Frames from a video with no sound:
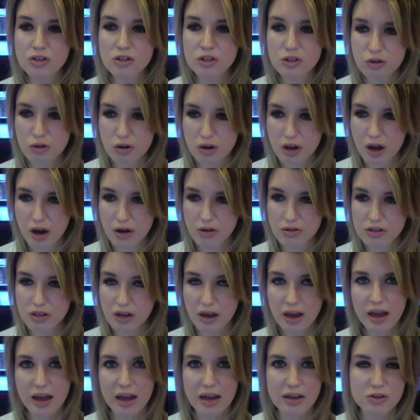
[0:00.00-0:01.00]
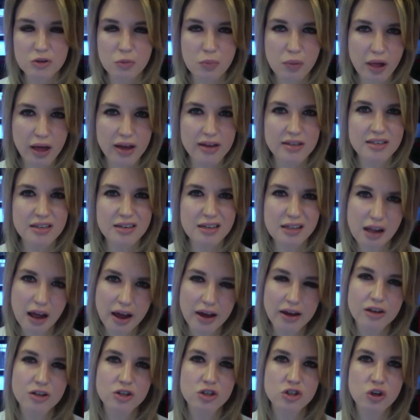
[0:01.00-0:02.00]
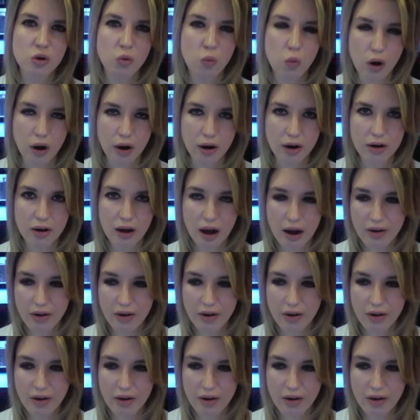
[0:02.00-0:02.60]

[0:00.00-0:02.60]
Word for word: Studios is a place he'd like to work.